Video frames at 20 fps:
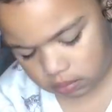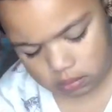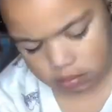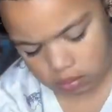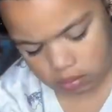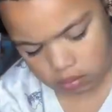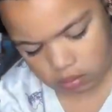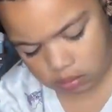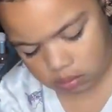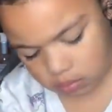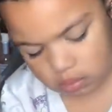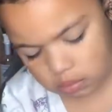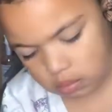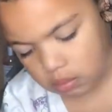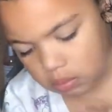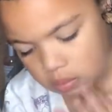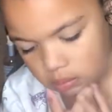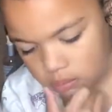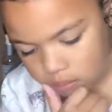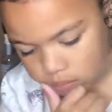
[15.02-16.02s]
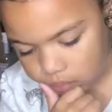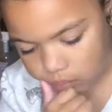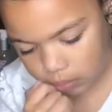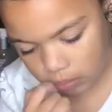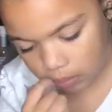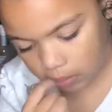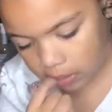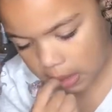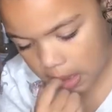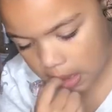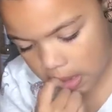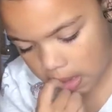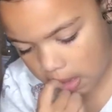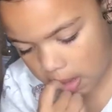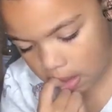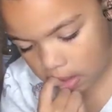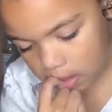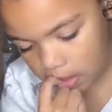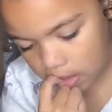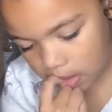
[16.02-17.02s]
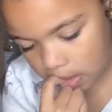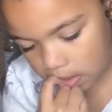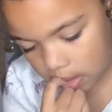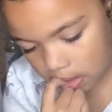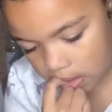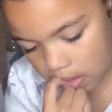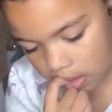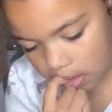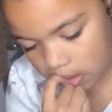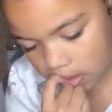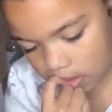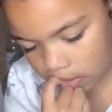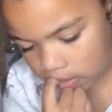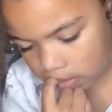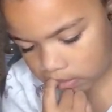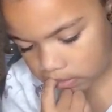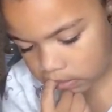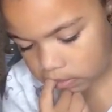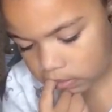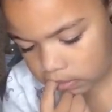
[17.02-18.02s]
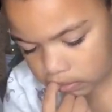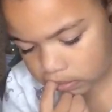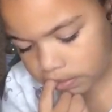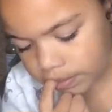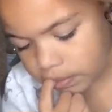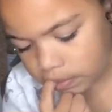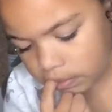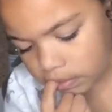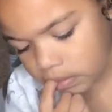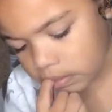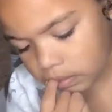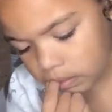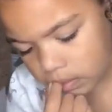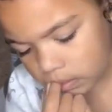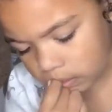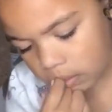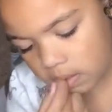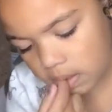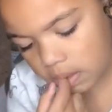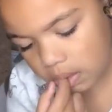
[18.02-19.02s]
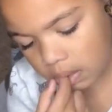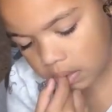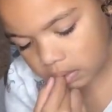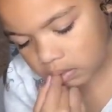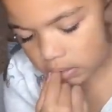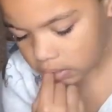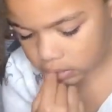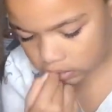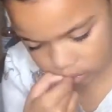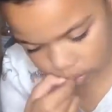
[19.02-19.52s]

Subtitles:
And then I decided to do a roller set. And the reason why I decided to do a roller set is